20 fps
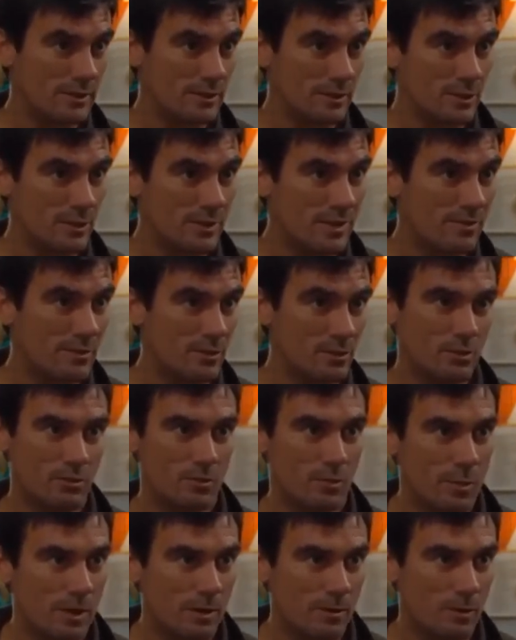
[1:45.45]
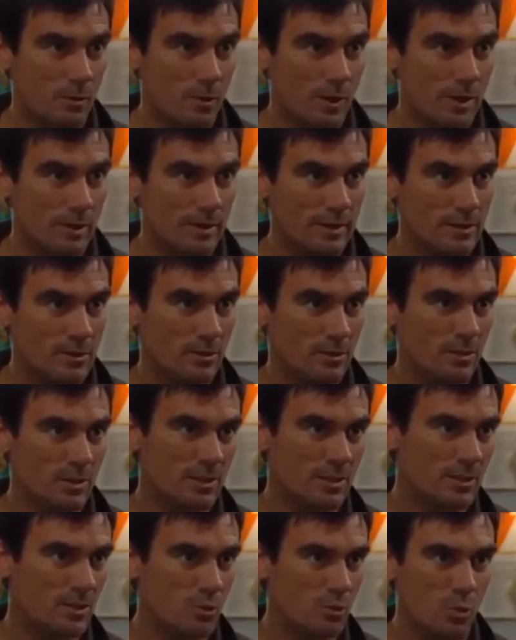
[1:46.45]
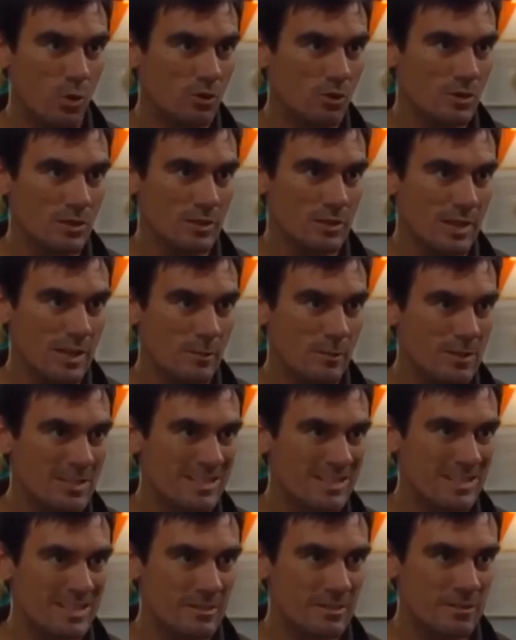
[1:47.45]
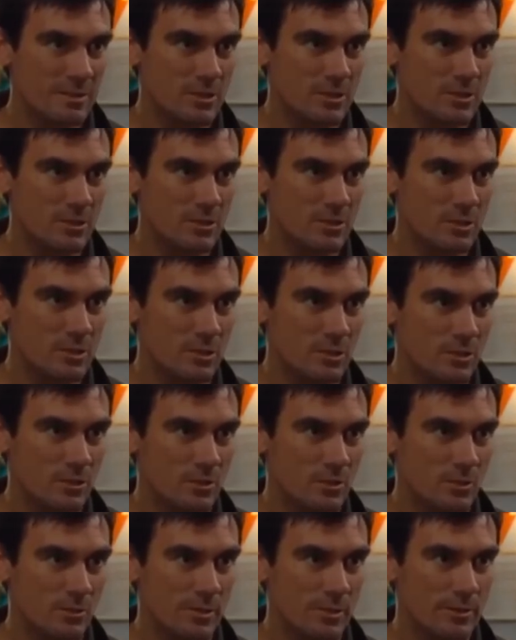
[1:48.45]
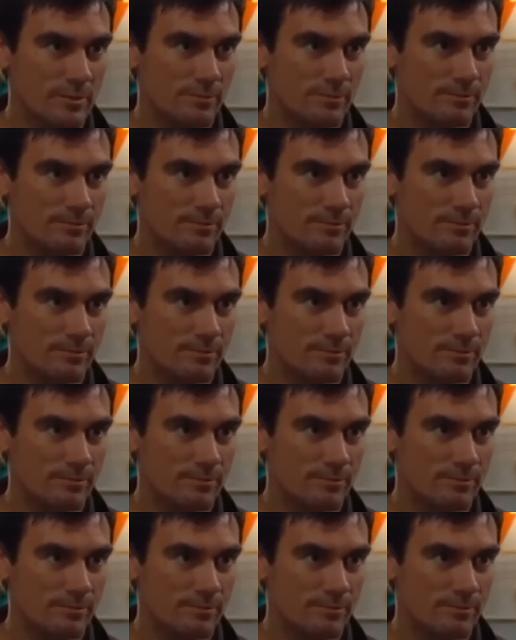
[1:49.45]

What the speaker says: that you give a stuff about the wine list or listening to what's-his-name and his licorice all-sort stories.